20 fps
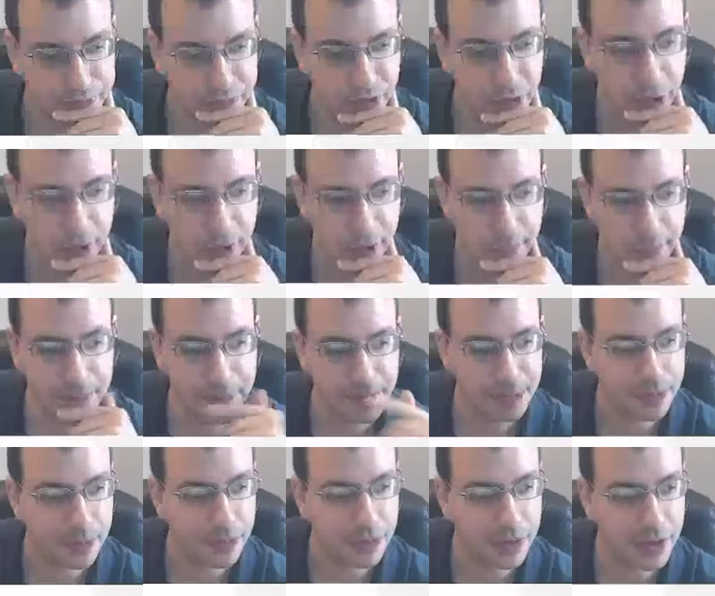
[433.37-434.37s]
Okay,
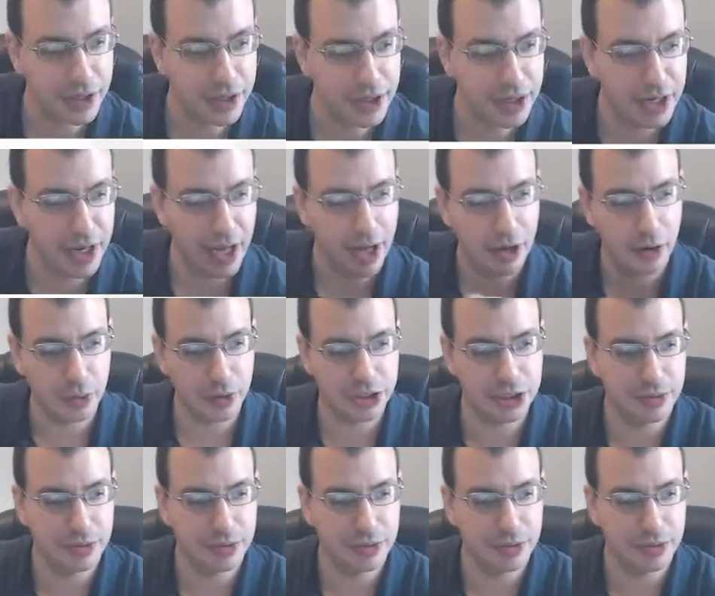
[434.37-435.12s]
now we